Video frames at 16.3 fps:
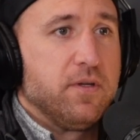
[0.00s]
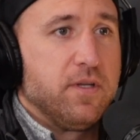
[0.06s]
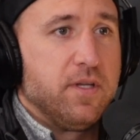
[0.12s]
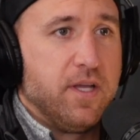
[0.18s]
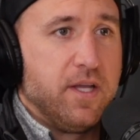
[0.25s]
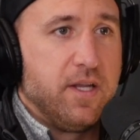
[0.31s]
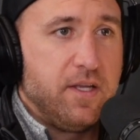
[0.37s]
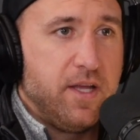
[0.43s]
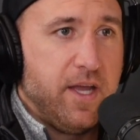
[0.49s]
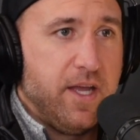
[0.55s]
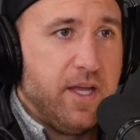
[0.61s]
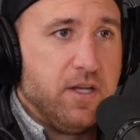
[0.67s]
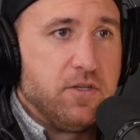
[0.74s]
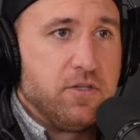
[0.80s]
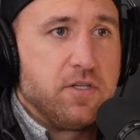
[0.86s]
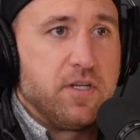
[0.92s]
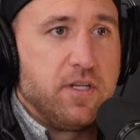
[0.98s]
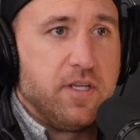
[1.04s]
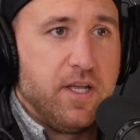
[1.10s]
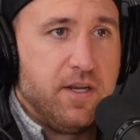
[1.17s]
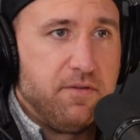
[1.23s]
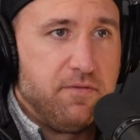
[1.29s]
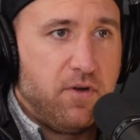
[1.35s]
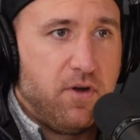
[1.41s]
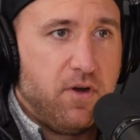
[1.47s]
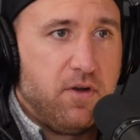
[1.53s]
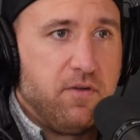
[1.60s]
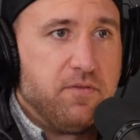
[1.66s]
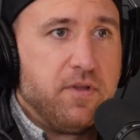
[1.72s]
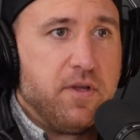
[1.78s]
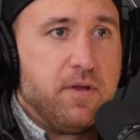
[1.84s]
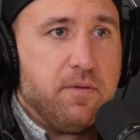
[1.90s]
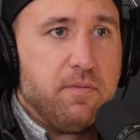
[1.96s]
get engaged, get
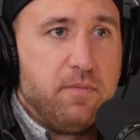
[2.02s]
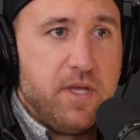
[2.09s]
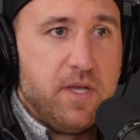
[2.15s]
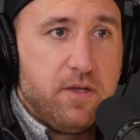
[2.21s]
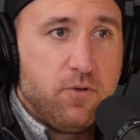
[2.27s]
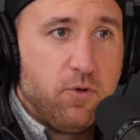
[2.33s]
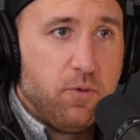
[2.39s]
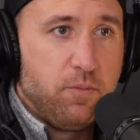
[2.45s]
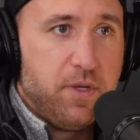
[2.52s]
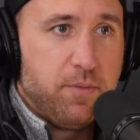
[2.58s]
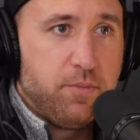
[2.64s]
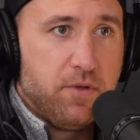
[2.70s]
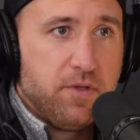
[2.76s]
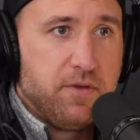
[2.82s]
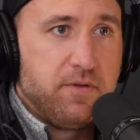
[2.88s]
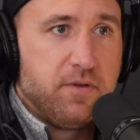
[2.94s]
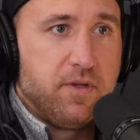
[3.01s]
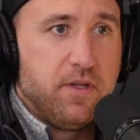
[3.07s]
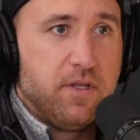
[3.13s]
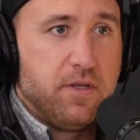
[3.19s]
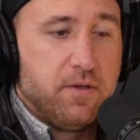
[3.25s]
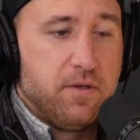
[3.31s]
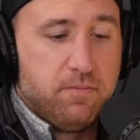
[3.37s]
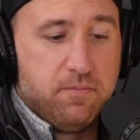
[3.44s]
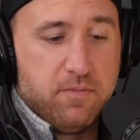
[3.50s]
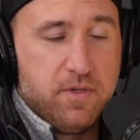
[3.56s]
involved, meet cool people in the